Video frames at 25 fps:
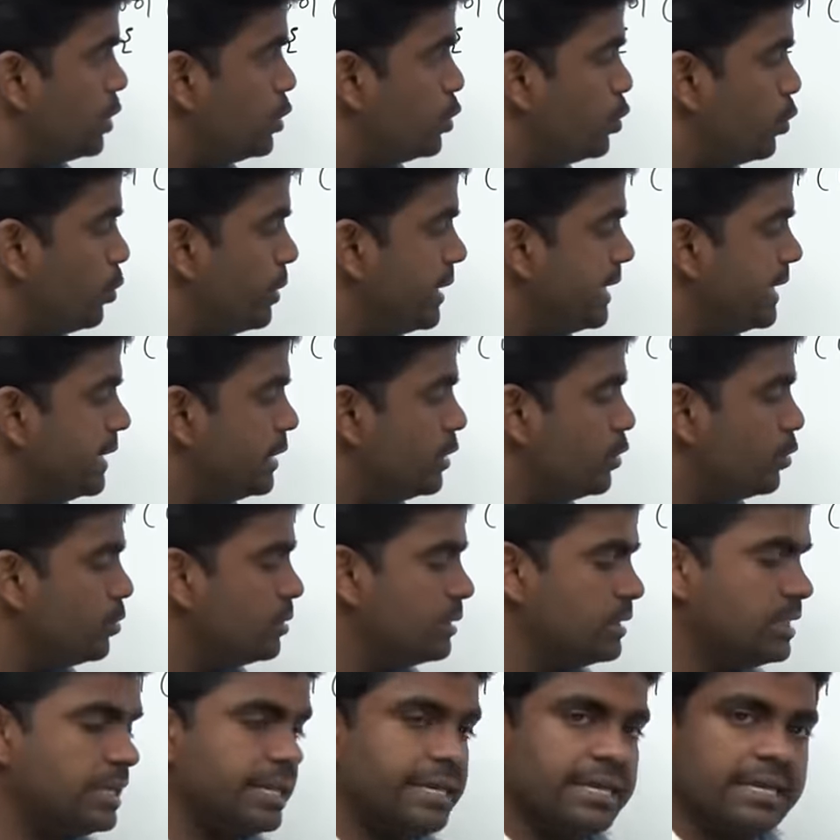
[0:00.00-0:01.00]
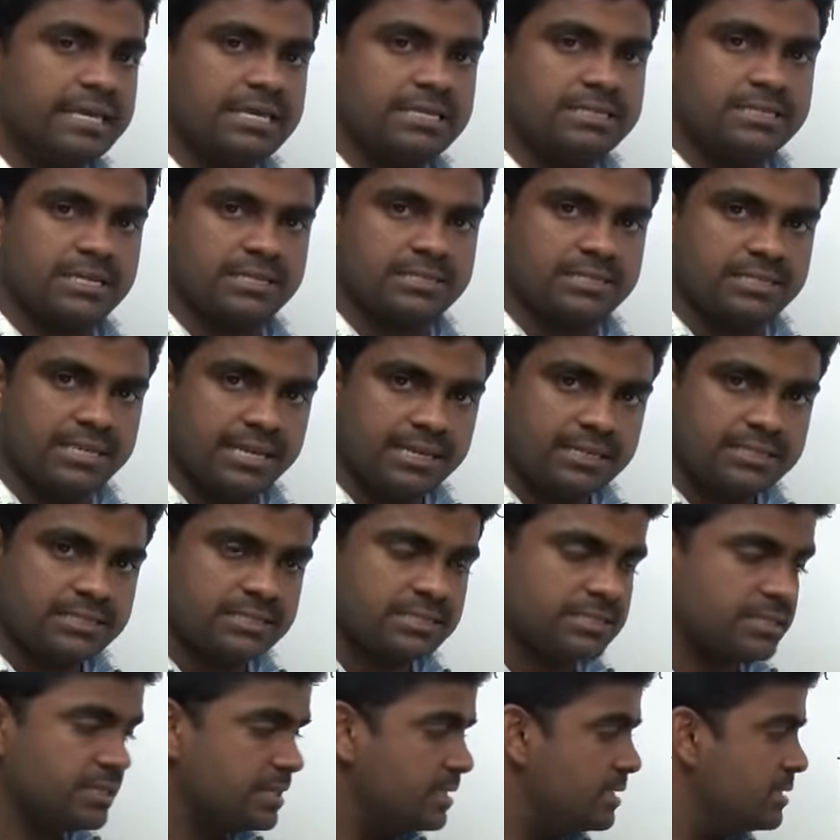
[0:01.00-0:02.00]
2 into 3 is a
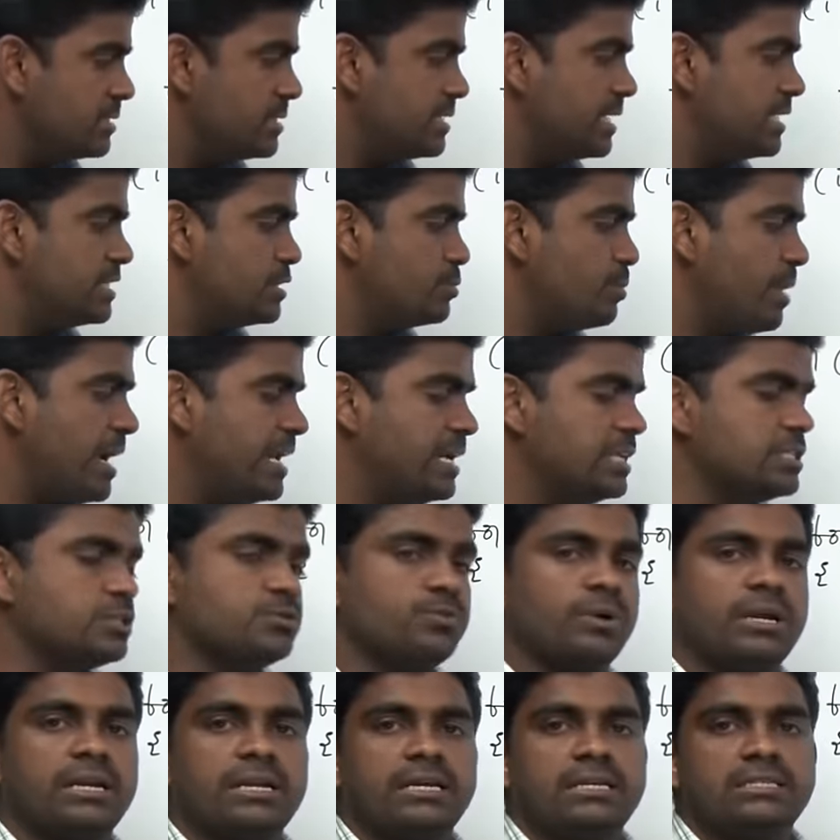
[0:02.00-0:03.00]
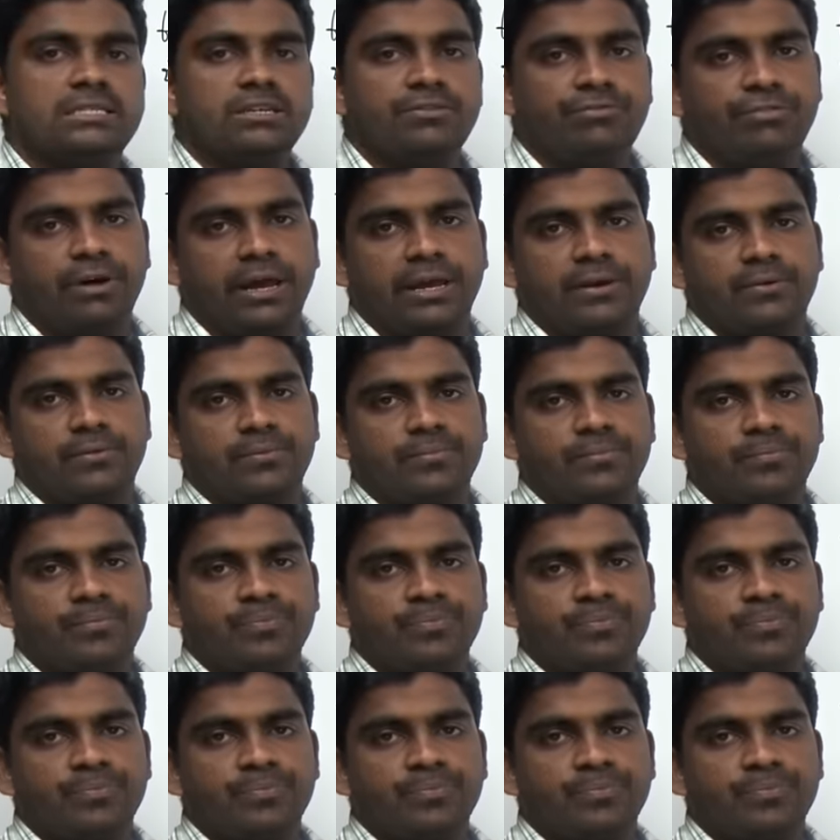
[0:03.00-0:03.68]
6, 6 minus 1 is a 5.